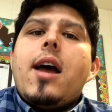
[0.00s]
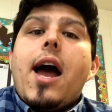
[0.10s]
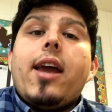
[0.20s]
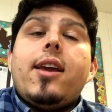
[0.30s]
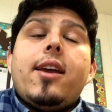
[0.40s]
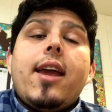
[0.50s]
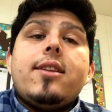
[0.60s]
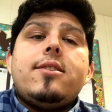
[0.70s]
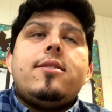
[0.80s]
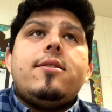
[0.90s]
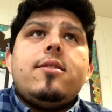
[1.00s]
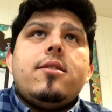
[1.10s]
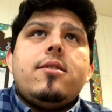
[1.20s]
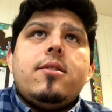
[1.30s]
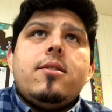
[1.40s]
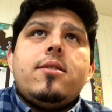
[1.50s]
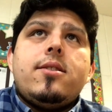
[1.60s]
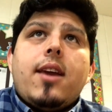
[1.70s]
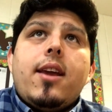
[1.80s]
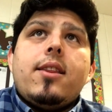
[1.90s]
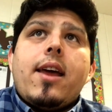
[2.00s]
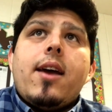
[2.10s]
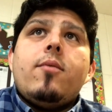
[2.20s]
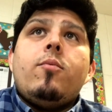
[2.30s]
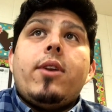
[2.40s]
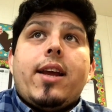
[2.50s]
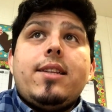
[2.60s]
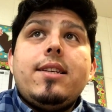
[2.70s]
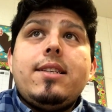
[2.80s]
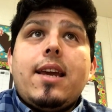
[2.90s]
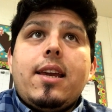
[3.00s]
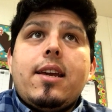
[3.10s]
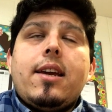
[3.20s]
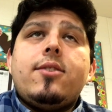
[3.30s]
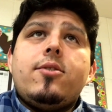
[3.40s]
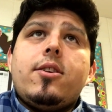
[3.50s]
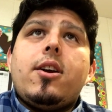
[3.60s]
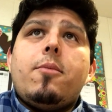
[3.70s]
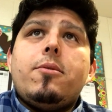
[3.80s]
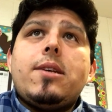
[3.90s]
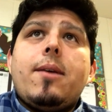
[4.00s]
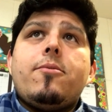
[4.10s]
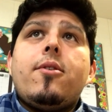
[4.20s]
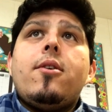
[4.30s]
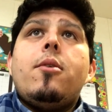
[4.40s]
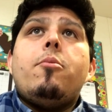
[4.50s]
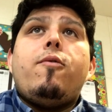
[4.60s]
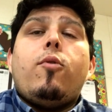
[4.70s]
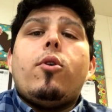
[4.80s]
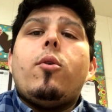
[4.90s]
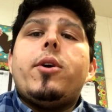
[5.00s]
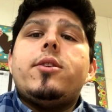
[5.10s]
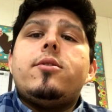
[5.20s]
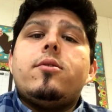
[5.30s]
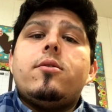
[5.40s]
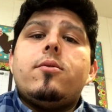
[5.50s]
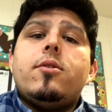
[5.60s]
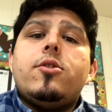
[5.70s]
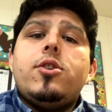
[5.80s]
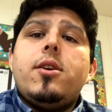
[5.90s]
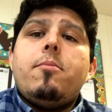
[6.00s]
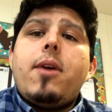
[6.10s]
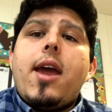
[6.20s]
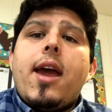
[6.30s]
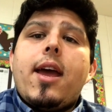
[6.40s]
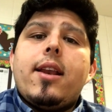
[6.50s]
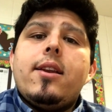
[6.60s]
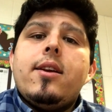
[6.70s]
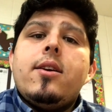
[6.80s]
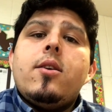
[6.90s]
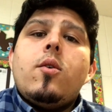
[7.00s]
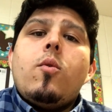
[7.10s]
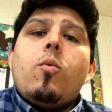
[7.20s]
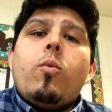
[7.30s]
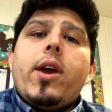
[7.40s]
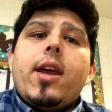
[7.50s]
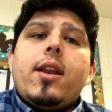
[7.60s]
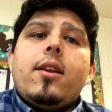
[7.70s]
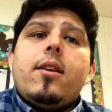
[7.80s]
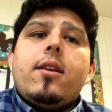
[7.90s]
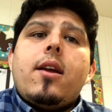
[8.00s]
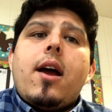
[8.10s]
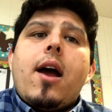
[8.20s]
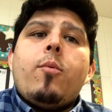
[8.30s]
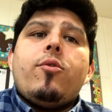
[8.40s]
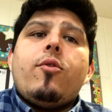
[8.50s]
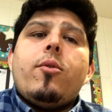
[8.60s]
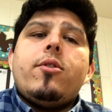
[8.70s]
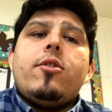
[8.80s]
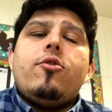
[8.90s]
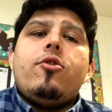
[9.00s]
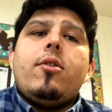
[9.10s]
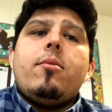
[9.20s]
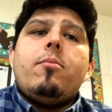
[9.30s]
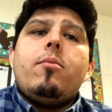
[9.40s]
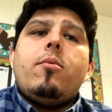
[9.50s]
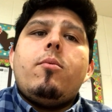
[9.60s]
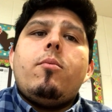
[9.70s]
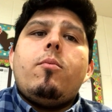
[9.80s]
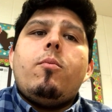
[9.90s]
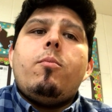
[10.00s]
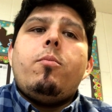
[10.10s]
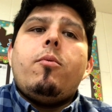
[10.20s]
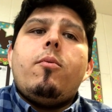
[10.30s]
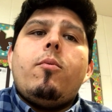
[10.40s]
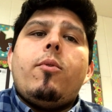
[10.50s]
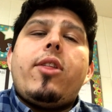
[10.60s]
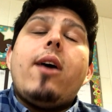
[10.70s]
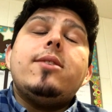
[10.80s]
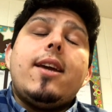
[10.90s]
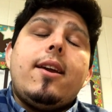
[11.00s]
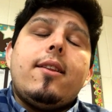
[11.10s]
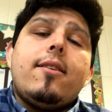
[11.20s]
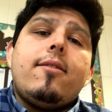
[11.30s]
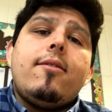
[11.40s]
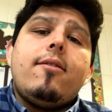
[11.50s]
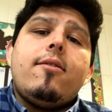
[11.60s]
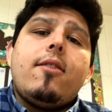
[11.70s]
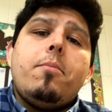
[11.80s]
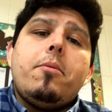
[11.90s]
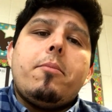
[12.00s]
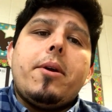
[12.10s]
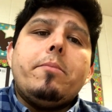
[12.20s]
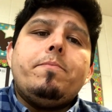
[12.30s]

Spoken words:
I can't state that when I did take it, I took it a couple times before going to the gym, and when I was going to the gym without taking this supplement,